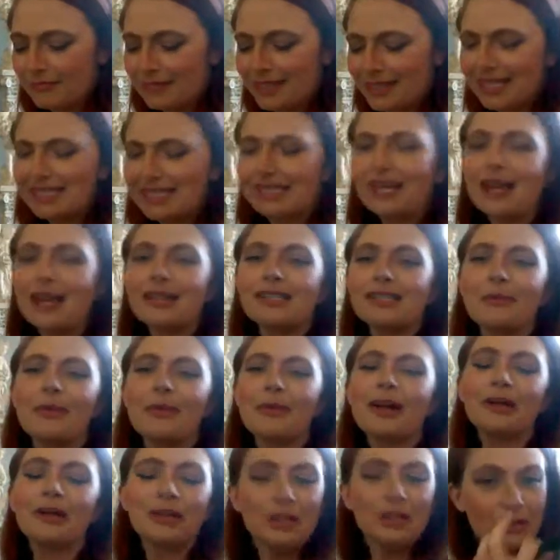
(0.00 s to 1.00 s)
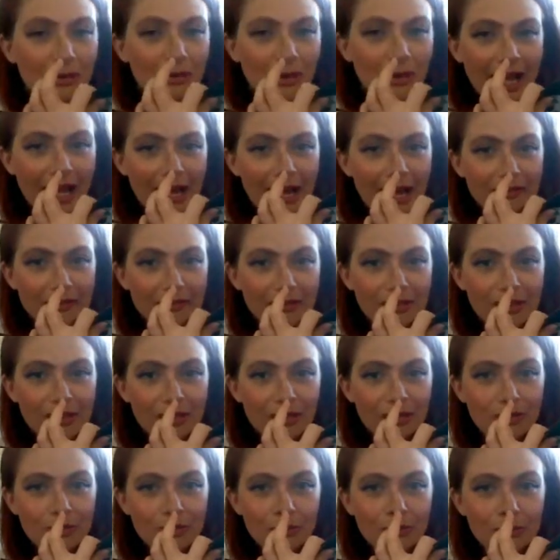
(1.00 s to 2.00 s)
It talks about you don't have
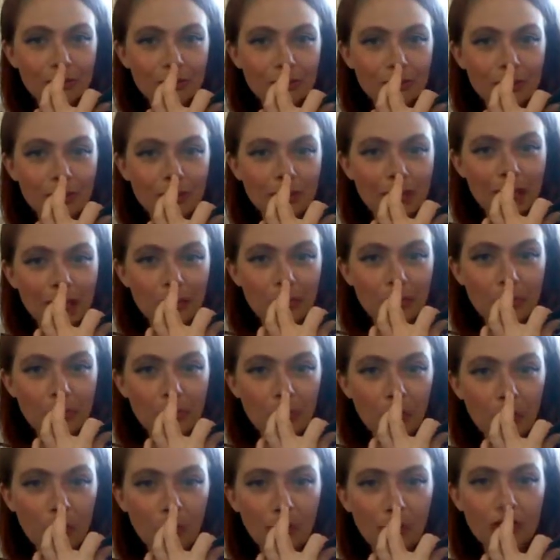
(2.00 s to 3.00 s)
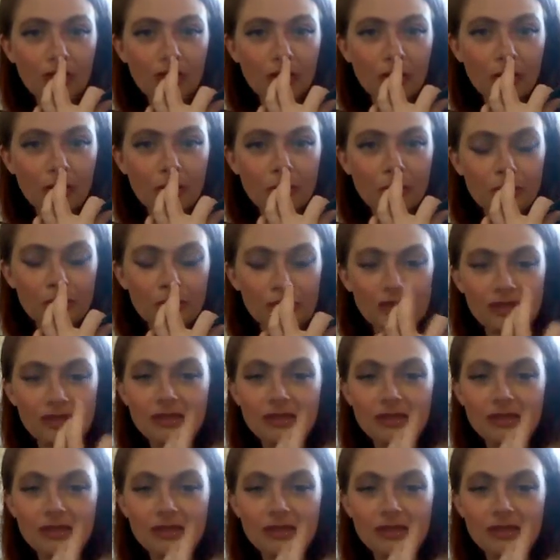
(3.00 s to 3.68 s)
to like bulldoze